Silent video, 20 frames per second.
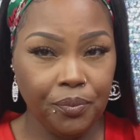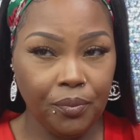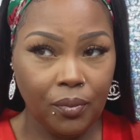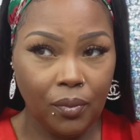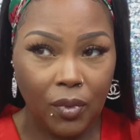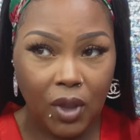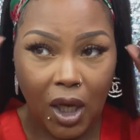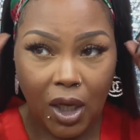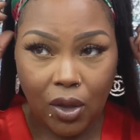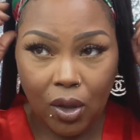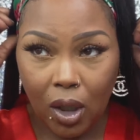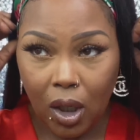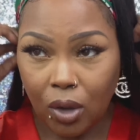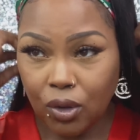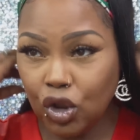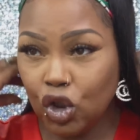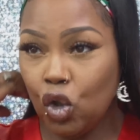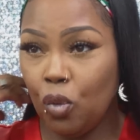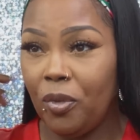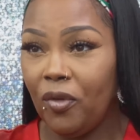There you go.
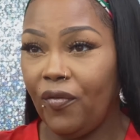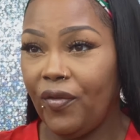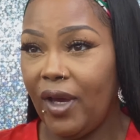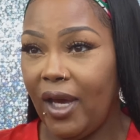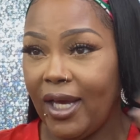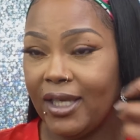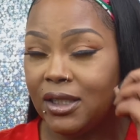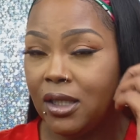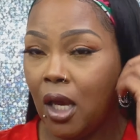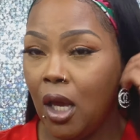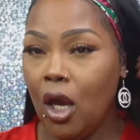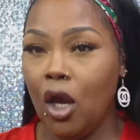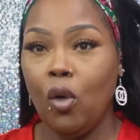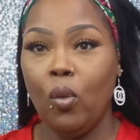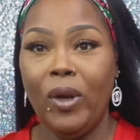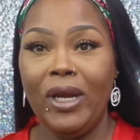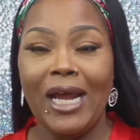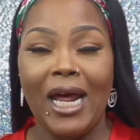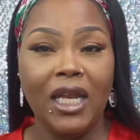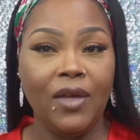Super fast. We're
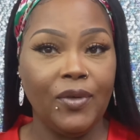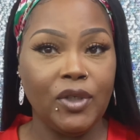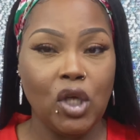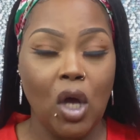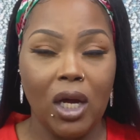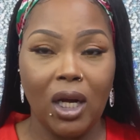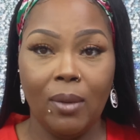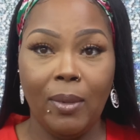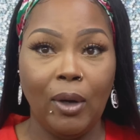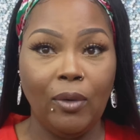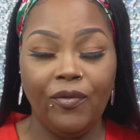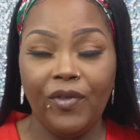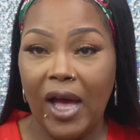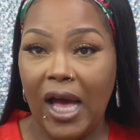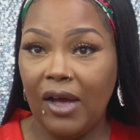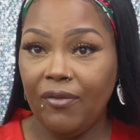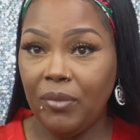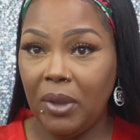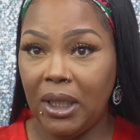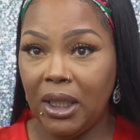not even talking about
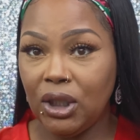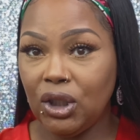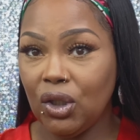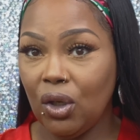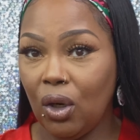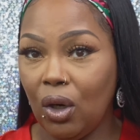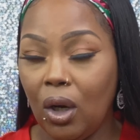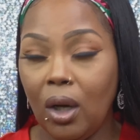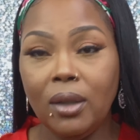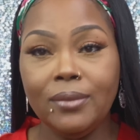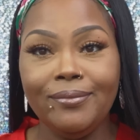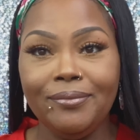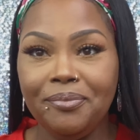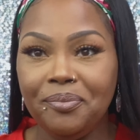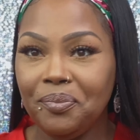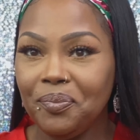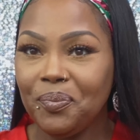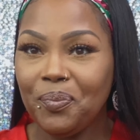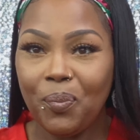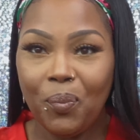five minutes, y'all.
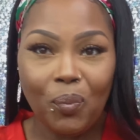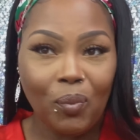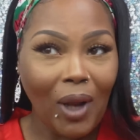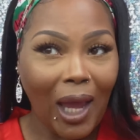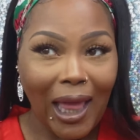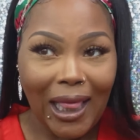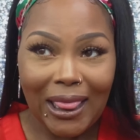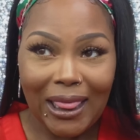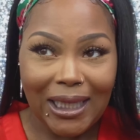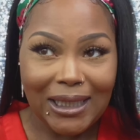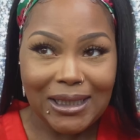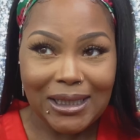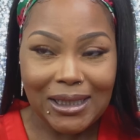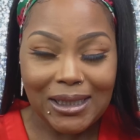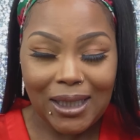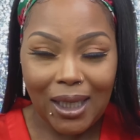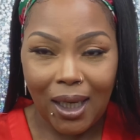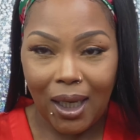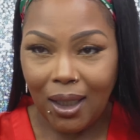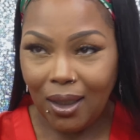This is
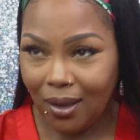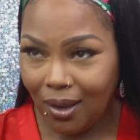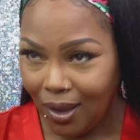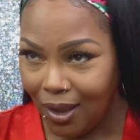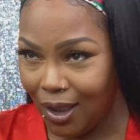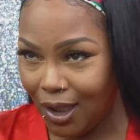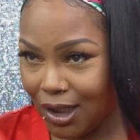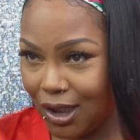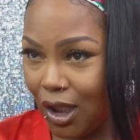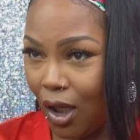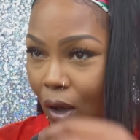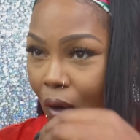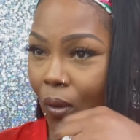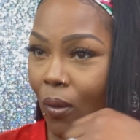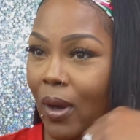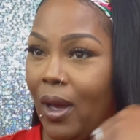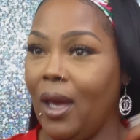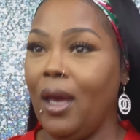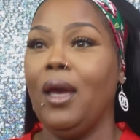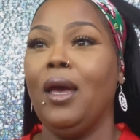it. So
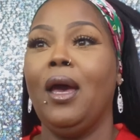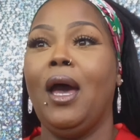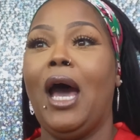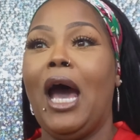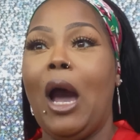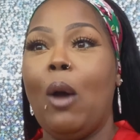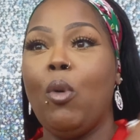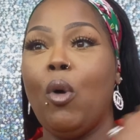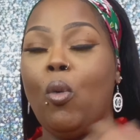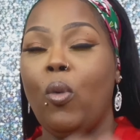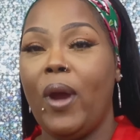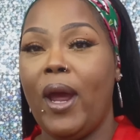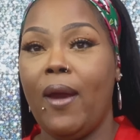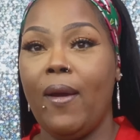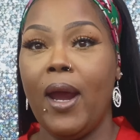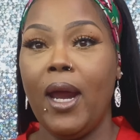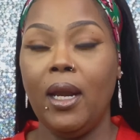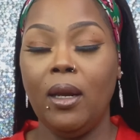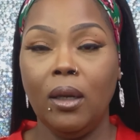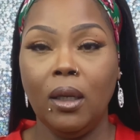I will wear
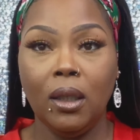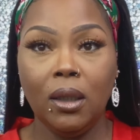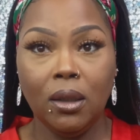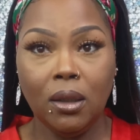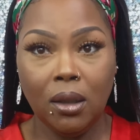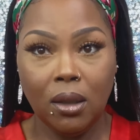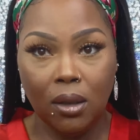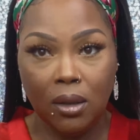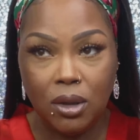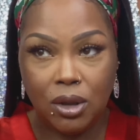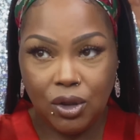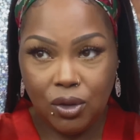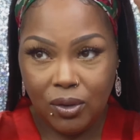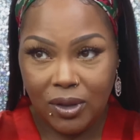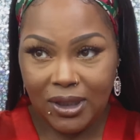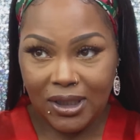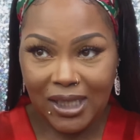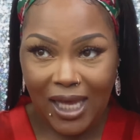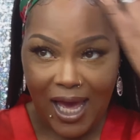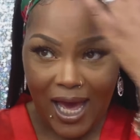it to the
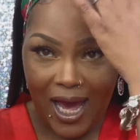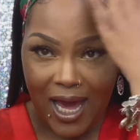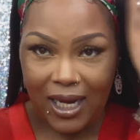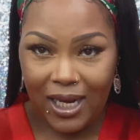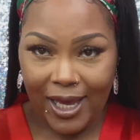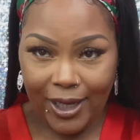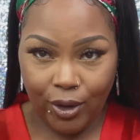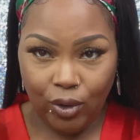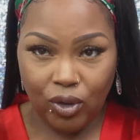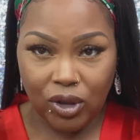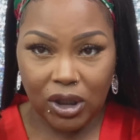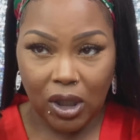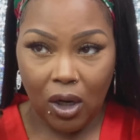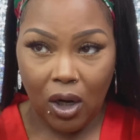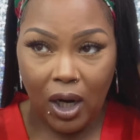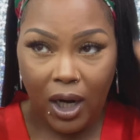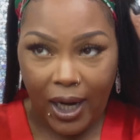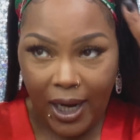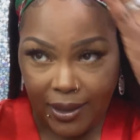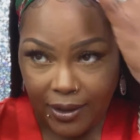side like you
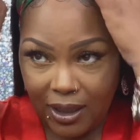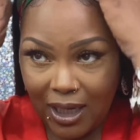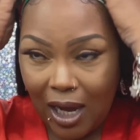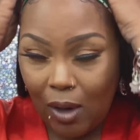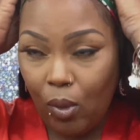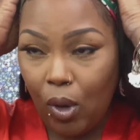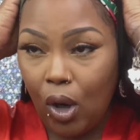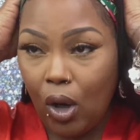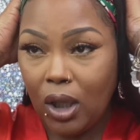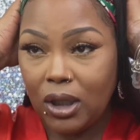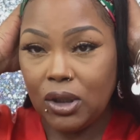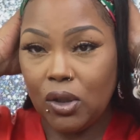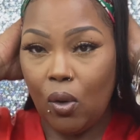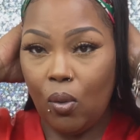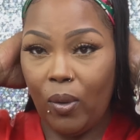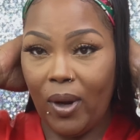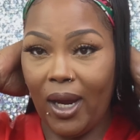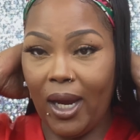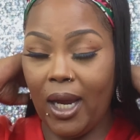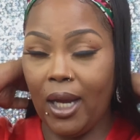saw. And then I will also
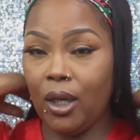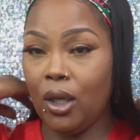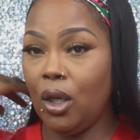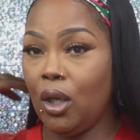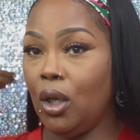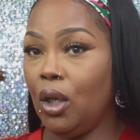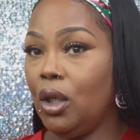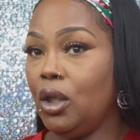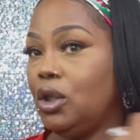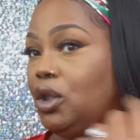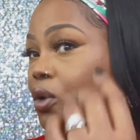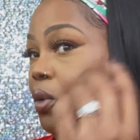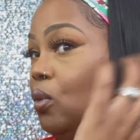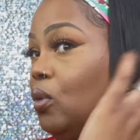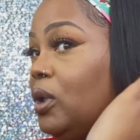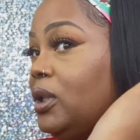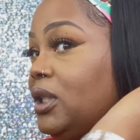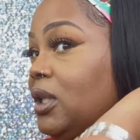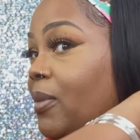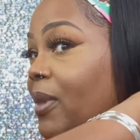wear it
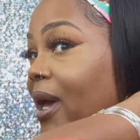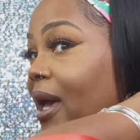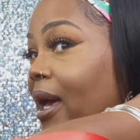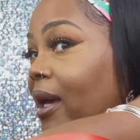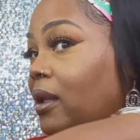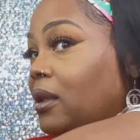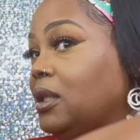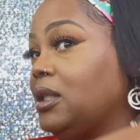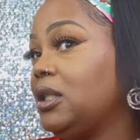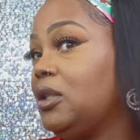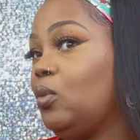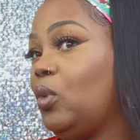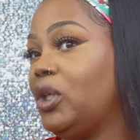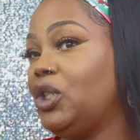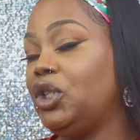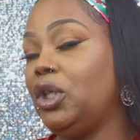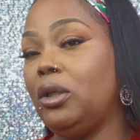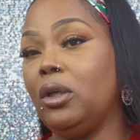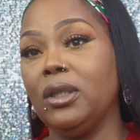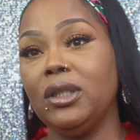towards the back. This is what
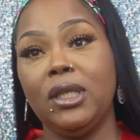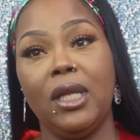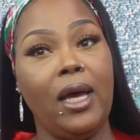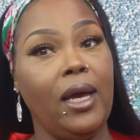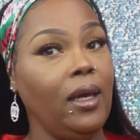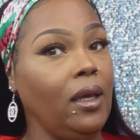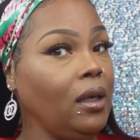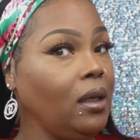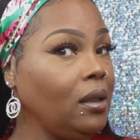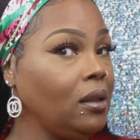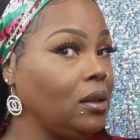she looks like.